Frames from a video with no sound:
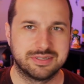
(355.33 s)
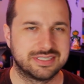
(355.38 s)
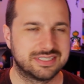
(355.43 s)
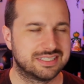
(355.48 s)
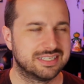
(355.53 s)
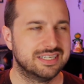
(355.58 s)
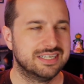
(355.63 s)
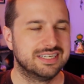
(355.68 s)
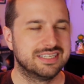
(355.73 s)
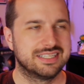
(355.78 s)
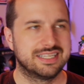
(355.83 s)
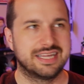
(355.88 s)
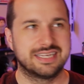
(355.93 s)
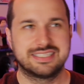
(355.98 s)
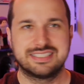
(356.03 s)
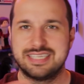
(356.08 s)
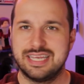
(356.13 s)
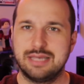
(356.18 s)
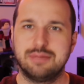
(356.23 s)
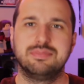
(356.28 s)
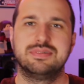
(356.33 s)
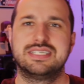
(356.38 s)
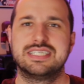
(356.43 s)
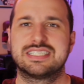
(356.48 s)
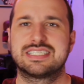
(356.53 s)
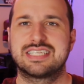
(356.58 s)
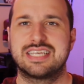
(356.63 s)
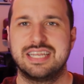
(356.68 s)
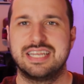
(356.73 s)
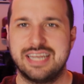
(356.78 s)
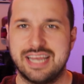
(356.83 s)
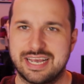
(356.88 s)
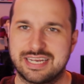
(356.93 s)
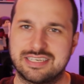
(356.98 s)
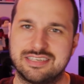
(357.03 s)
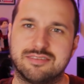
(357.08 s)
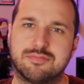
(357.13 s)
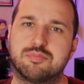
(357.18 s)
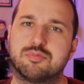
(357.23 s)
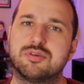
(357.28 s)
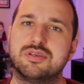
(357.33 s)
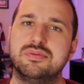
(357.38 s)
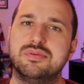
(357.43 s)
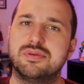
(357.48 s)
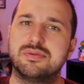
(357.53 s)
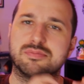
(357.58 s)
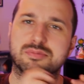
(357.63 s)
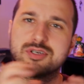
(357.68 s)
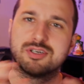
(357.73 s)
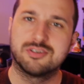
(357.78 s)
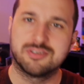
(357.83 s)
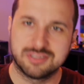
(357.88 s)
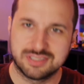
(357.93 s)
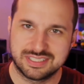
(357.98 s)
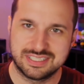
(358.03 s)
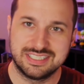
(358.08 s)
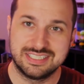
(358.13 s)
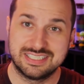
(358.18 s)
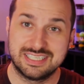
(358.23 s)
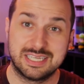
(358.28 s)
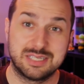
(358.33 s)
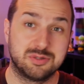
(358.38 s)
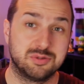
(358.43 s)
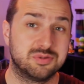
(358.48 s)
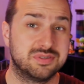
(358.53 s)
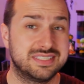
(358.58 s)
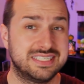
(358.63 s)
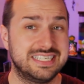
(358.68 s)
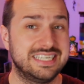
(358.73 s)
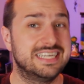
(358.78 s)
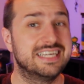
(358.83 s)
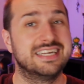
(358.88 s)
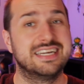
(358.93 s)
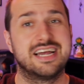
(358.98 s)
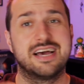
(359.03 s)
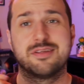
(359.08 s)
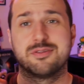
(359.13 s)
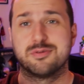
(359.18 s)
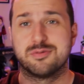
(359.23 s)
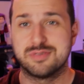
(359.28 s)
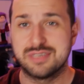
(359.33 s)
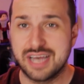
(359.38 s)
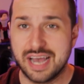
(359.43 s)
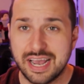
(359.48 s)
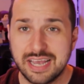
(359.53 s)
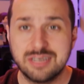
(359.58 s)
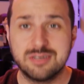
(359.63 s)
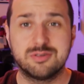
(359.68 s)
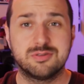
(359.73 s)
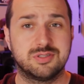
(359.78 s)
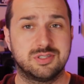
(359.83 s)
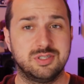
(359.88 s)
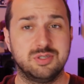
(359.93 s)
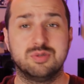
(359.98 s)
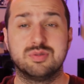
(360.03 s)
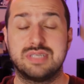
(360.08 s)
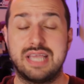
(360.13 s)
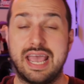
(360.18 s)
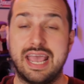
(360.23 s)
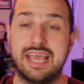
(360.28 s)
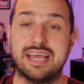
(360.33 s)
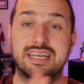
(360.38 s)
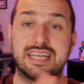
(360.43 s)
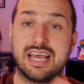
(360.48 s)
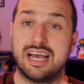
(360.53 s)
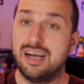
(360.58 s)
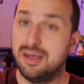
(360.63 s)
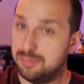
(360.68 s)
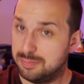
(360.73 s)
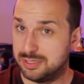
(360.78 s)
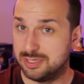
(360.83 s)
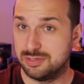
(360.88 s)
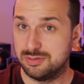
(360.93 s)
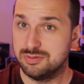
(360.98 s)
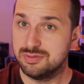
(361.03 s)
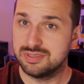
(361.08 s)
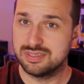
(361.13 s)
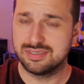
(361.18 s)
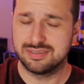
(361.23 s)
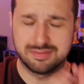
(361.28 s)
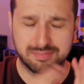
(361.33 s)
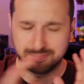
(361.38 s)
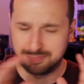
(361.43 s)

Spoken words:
It's that same disconnect of premium currencies that you see in other titles, used and abused.